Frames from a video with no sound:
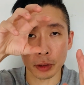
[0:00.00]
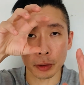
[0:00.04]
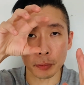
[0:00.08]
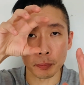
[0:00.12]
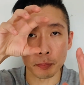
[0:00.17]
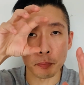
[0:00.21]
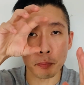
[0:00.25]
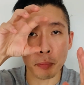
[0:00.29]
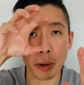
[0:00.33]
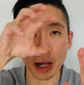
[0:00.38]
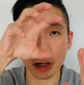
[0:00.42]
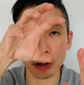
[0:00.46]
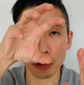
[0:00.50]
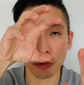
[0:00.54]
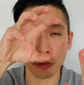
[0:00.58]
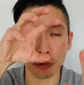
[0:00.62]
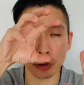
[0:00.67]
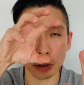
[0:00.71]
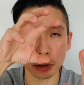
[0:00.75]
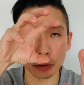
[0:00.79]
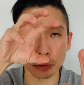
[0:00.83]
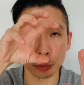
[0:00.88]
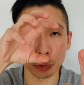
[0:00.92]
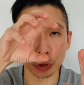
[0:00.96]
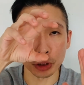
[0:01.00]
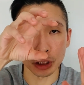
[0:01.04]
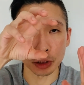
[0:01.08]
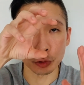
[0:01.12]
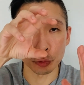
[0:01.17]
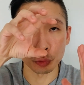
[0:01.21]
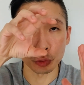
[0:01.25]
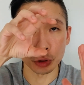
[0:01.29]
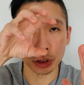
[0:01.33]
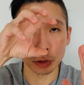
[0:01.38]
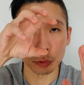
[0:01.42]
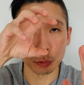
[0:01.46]

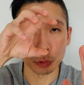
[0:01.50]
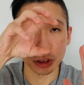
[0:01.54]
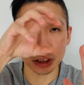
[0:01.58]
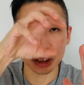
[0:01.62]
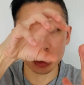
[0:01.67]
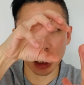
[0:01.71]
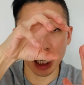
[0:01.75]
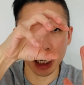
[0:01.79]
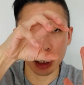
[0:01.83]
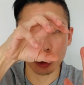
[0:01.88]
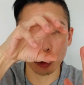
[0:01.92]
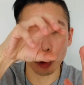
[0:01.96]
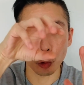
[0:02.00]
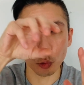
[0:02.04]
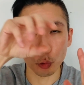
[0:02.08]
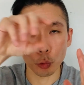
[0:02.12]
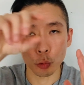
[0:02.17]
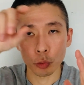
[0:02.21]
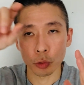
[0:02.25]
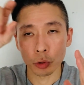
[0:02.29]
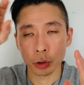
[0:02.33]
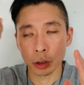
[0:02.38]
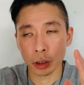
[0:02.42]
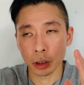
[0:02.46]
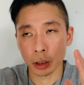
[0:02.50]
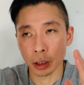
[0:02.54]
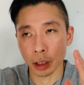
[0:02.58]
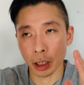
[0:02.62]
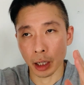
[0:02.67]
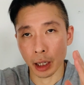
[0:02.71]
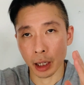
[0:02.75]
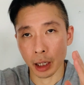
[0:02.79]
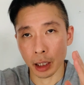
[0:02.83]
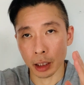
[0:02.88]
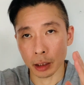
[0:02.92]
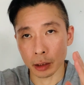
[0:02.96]
recycle,
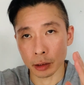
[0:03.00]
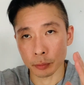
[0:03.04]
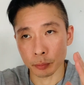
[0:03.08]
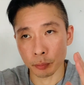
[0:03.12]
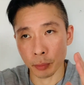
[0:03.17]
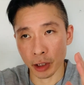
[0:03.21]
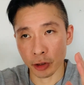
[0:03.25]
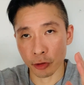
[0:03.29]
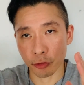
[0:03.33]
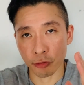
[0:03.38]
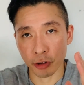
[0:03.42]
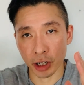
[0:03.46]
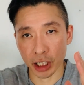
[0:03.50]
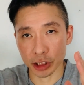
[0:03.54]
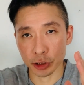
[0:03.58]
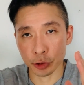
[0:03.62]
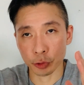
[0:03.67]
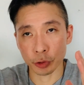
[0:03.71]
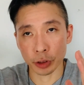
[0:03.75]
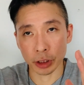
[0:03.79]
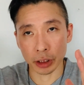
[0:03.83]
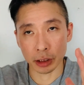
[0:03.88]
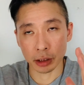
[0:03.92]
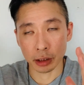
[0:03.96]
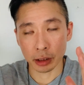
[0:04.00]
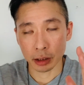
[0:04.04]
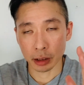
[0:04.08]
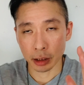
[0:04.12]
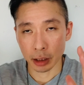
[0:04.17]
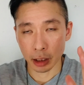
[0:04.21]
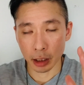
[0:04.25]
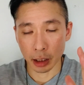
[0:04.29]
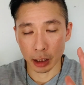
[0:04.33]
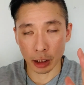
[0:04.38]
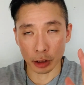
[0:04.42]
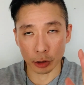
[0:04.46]
manufacturing,
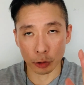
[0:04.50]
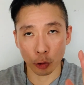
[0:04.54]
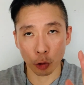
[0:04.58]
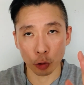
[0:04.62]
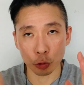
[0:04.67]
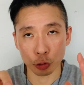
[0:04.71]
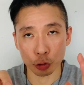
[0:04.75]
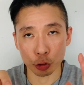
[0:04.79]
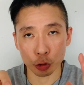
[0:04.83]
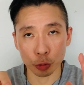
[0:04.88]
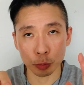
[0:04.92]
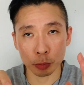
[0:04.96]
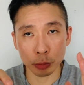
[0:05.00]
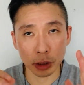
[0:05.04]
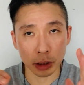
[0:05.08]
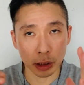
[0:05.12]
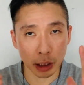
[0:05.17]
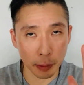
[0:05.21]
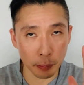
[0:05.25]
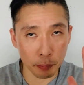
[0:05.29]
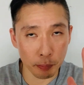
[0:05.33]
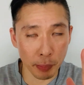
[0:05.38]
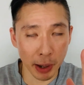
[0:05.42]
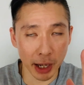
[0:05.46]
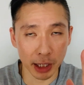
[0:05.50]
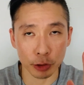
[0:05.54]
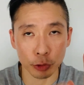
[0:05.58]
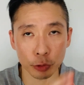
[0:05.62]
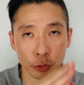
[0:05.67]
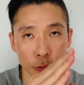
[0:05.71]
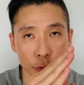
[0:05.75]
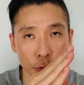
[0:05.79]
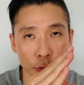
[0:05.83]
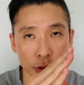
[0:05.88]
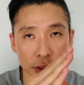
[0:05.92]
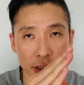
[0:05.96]
and consumer, and back to
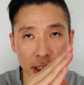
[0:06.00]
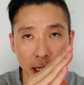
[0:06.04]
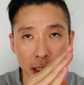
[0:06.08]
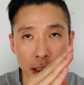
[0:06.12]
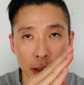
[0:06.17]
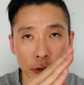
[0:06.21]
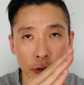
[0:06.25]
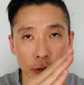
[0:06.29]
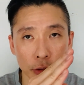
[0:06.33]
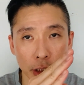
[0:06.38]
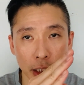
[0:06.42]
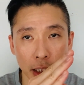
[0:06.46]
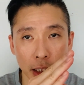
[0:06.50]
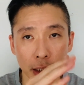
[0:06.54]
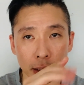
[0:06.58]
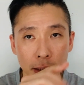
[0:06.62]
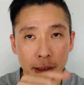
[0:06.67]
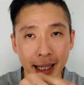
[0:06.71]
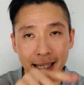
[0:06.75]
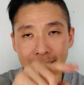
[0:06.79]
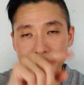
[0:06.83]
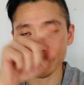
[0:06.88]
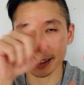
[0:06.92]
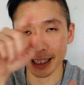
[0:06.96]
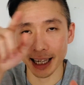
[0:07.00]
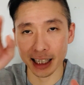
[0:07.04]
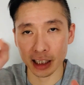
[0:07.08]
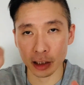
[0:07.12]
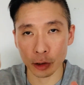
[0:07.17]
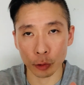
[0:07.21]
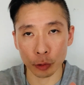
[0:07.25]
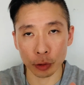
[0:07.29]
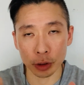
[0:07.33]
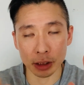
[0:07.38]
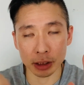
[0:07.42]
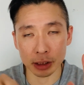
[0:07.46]
recycle again, that
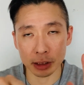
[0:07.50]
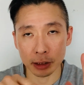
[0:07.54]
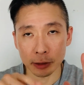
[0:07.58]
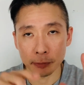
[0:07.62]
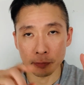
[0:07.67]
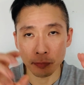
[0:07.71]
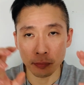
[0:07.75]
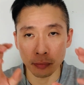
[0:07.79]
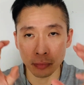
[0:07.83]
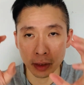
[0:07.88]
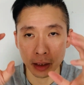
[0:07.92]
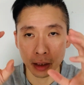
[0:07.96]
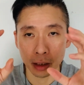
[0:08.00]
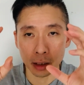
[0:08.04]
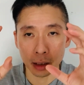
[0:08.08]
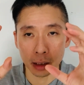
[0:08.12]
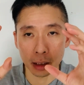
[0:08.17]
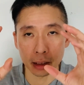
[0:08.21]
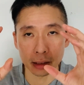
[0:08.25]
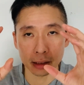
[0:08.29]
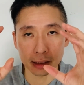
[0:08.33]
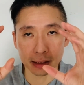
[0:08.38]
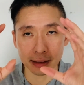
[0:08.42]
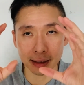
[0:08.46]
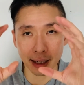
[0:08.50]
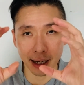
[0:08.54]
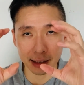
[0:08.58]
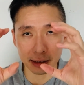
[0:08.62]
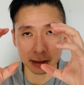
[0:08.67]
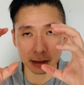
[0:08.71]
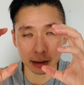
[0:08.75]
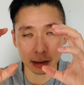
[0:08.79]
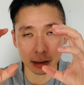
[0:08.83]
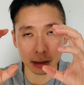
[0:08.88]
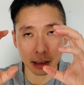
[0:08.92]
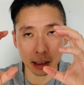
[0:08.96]
cycle is
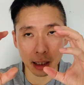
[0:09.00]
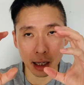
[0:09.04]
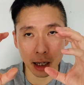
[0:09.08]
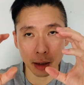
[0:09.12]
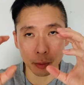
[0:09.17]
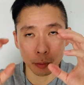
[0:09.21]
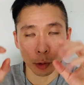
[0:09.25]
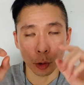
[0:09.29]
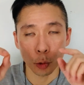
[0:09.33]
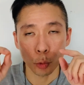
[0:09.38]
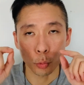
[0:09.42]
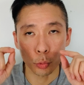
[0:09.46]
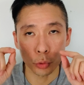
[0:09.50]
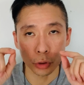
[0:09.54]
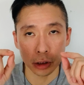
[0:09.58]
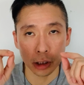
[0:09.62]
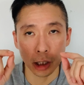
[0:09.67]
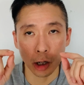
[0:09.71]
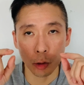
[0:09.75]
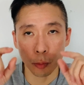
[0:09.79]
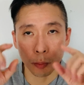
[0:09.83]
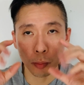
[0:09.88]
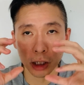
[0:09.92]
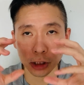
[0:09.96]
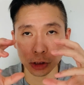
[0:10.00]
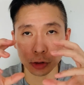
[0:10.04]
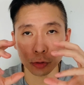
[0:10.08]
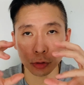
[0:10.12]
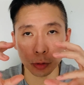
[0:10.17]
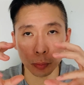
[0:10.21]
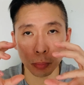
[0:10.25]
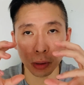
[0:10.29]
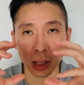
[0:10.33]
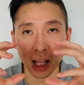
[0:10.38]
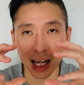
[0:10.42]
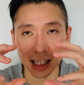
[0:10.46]
tightened up without much of the
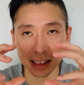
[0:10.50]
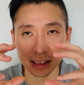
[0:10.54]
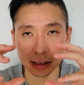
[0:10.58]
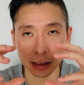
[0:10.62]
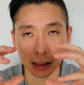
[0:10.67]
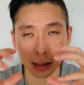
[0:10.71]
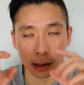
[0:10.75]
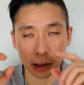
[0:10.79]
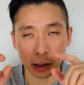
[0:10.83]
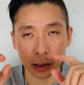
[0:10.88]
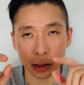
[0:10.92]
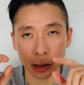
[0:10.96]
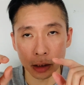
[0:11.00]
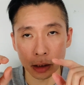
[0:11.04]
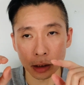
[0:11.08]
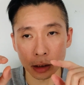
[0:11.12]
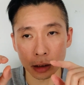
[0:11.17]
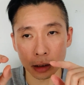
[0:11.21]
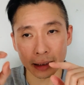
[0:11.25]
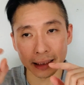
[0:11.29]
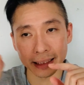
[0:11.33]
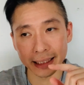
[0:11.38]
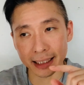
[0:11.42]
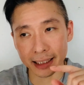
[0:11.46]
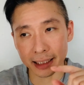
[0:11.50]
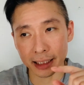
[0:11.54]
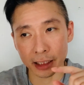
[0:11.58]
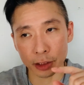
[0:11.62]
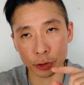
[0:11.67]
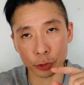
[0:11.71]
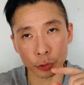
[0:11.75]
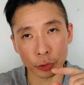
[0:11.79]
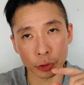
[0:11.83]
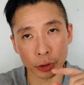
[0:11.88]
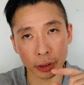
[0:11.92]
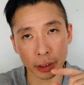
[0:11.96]
plastic leakage
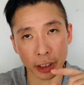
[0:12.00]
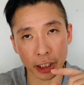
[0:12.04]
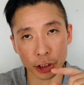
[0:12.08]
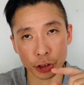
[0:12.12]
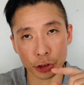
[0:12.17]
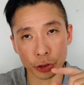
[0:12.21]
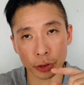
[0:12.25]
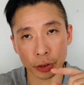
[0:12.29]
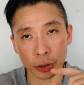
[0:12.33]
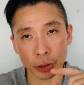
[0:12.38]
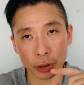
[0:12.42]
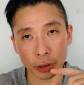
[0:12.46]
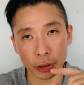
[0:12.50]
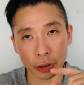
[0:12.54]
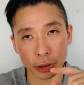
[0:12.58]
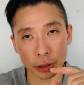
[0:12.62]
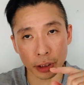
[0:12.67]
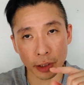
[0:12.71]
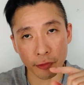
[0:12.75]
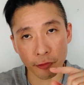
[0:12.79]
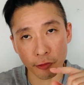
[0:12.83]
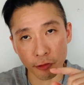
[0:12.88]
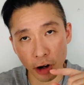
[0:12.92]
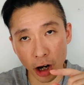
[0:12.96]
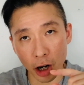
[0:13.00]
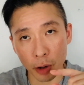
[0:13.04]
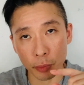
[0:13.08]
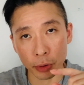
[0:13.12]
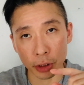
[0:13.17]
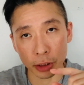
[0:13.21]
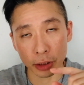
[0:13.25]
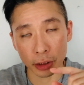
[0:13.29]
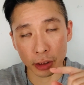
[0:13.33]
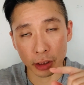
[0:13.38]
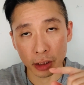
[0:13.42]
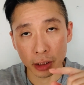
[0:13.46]
to the
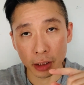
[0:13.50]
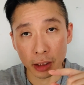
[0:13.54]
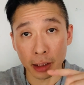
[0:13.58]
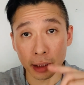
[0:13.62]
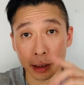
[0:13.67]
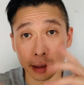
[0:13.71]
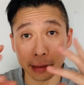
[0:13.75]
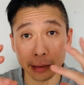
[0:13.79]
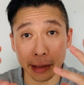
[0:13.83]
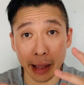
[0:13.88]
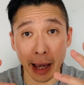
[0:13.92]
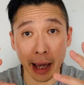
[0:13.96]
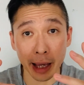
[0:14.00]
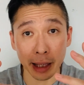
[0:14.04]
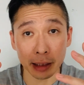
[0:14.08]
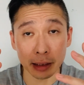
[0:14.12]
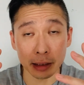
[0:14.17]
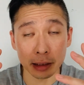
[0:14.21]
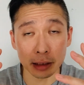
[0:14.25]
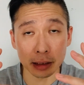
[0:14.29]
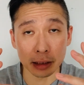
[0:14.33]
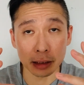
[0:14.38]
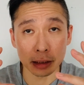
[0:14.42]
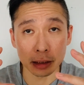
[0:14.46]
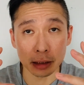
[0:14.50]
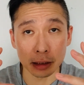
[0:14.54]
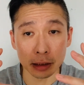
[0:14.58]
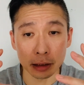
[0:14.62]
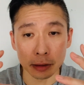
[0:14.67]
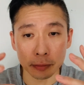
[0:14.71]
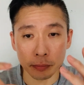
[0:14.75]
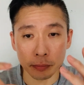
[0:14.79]
environment, then the